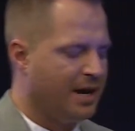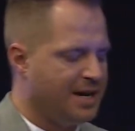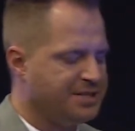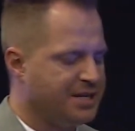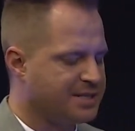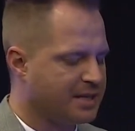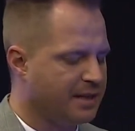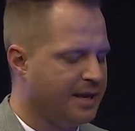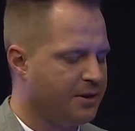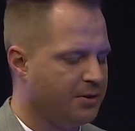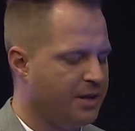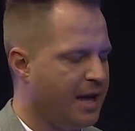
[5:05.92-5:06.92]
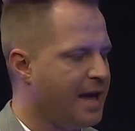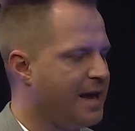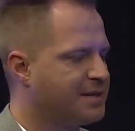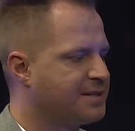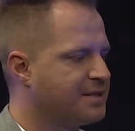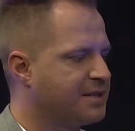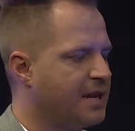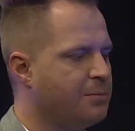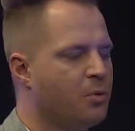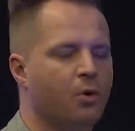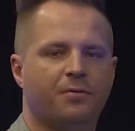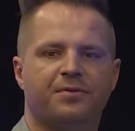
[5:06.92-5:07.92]
I just click on the axis and
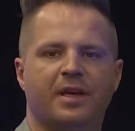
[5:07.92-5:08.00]
move